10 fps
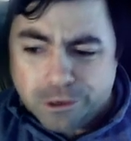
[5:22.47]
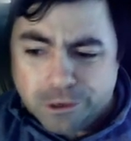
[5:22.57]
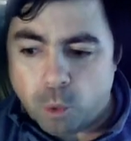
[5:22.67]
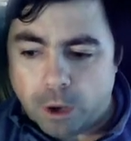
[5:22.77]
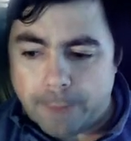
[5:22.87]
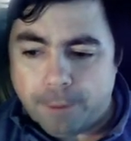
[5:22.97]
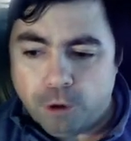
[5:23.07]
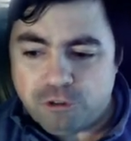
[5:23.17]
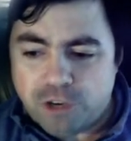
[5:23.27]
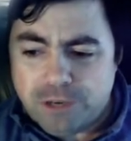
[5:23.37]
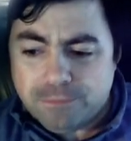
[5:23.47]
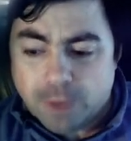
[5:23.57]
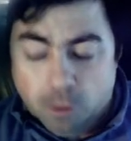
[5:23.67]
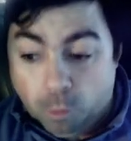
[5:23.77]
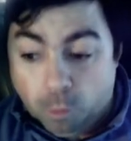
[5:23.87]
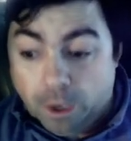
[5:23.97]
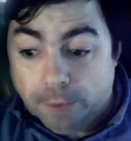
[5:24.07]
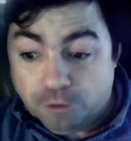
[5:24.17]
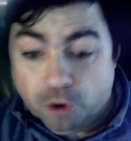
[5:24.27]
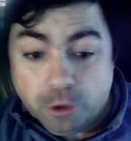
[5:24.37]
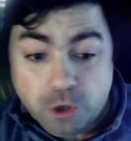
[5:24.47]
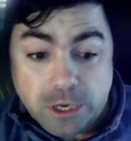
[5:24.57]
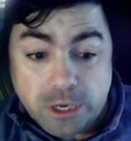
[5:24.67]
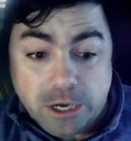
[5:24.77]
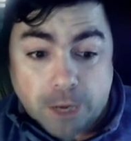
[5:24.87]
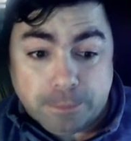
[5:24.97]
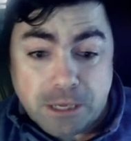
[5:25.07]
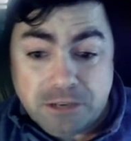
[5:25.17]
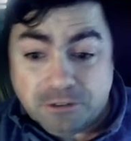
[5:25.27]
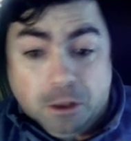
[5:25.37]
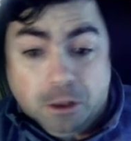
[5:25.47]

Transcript: what I'm posting or what I'm showing you in the updates?